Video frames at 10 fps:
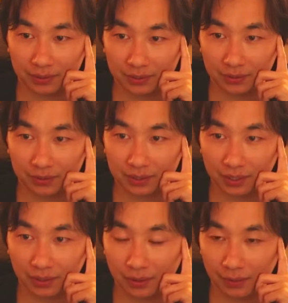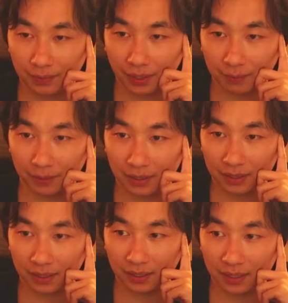to do. So they go in with
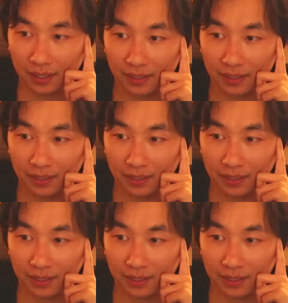Irelia.